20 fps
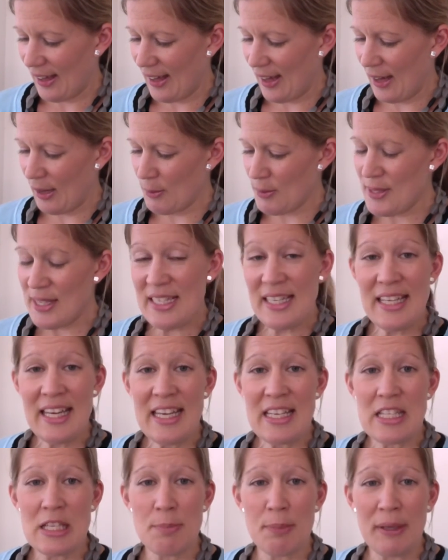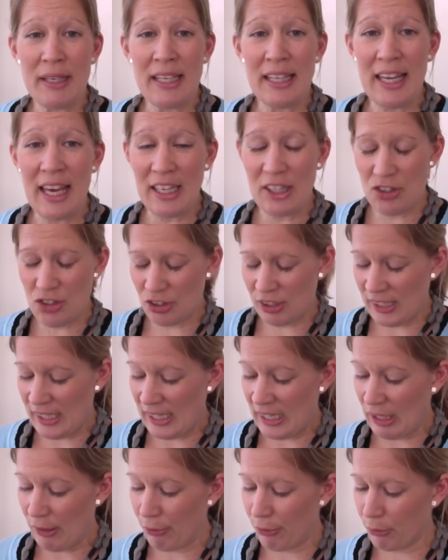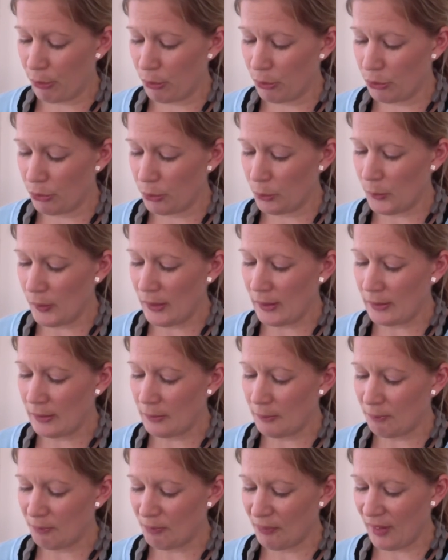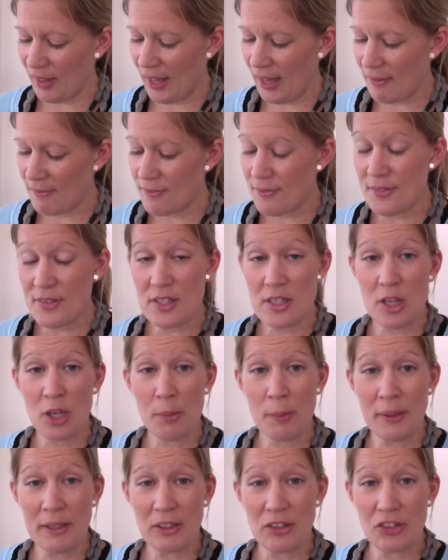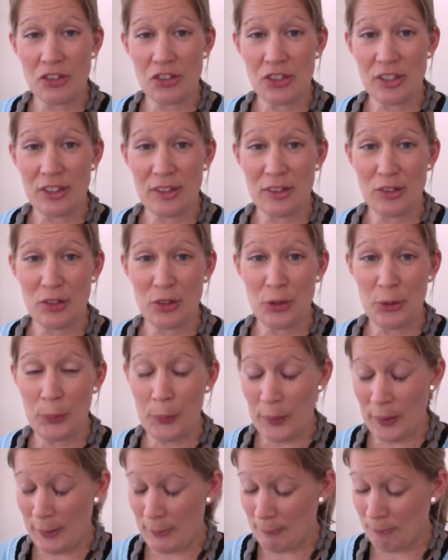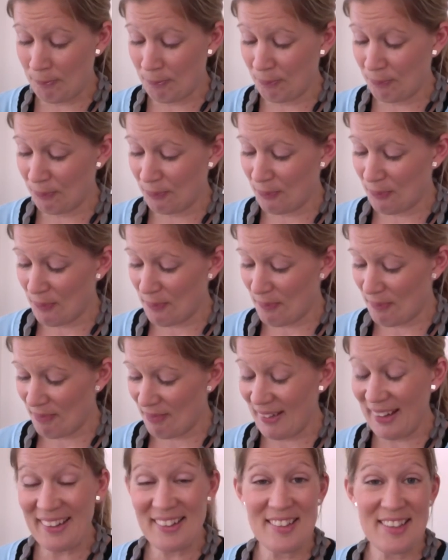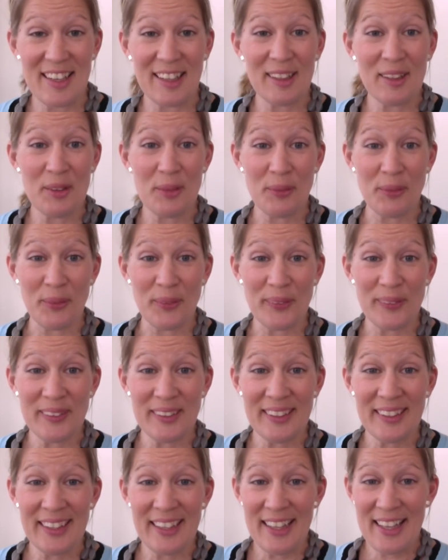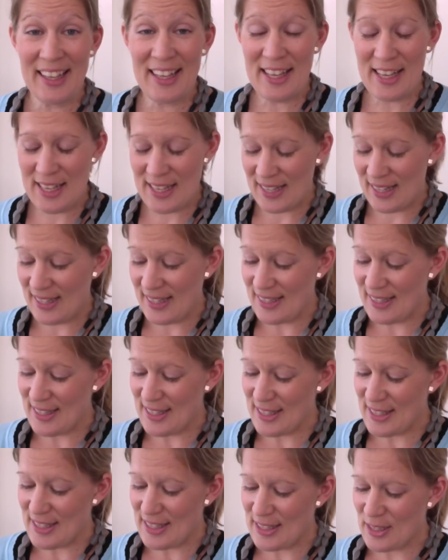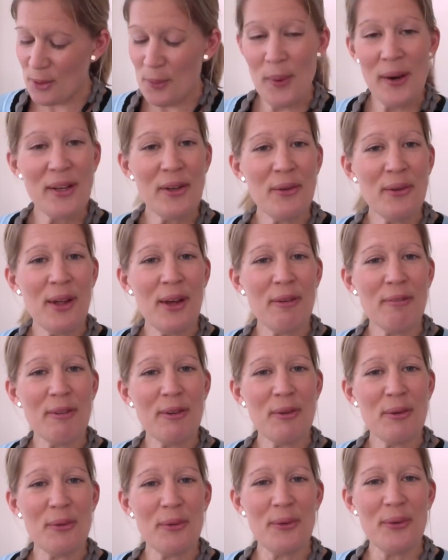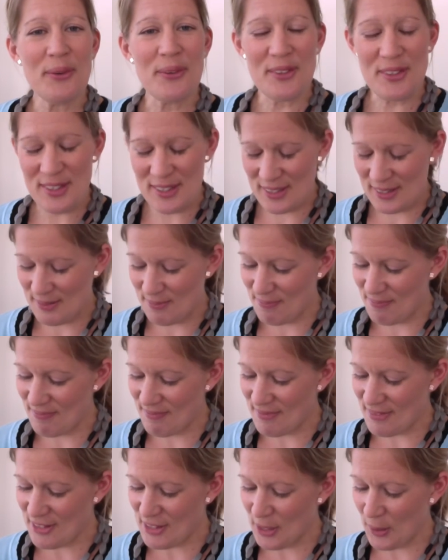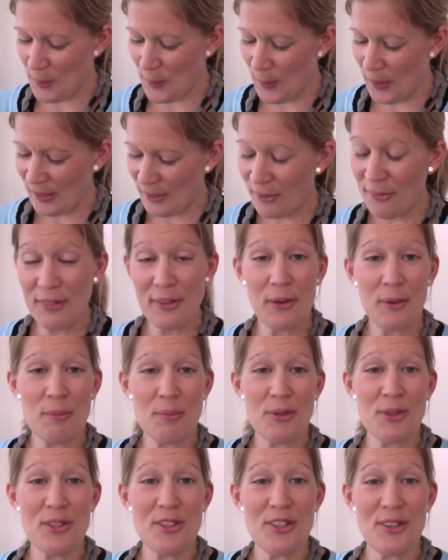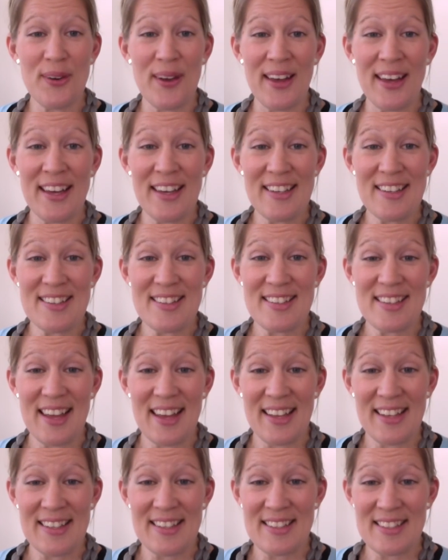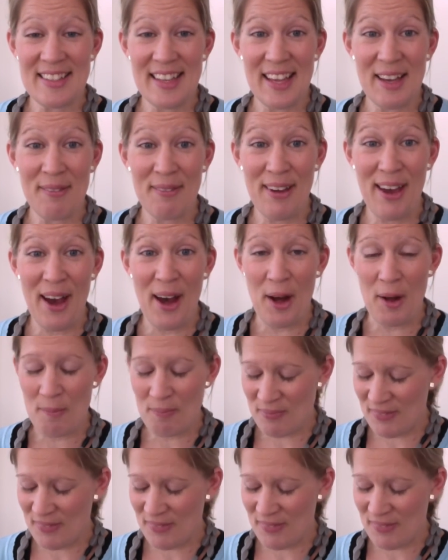I was sitting here spinning actually and I thought, well, I have so much to tell you all, so why don't I record? So I got the computer out and here we are.